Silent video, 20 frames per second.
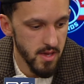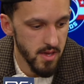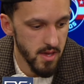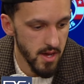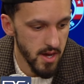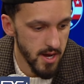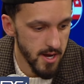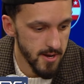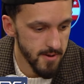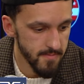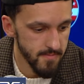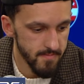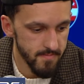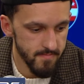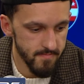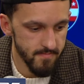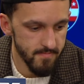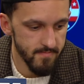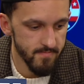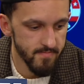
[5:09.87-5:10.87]
Um,
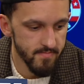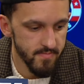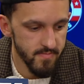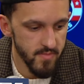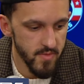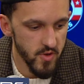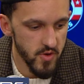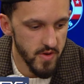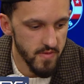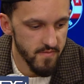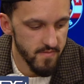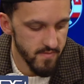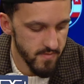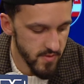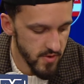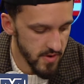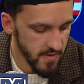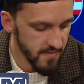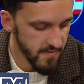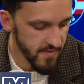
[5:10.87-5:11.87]
you can
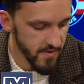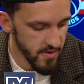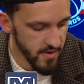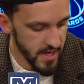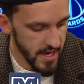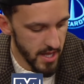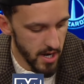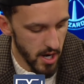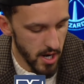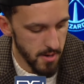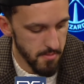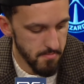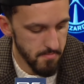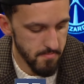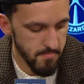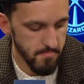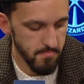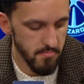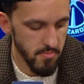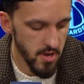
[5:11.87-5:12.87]
you can feel that on him,
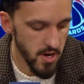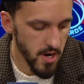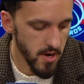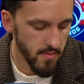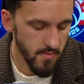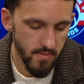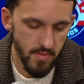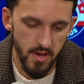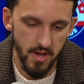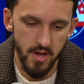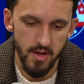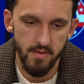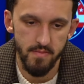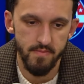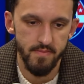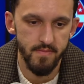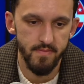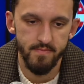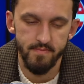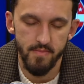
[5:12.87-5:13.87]
you know, uh,
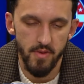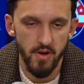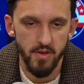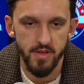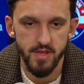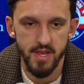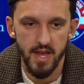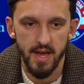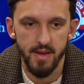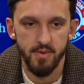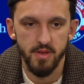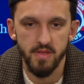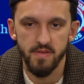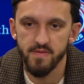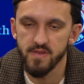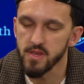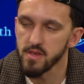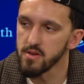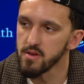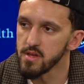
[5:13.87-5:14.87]
all the time at the
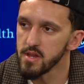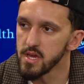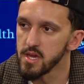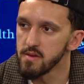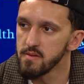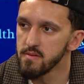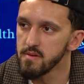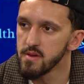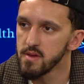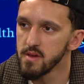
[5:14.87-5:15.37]
facility.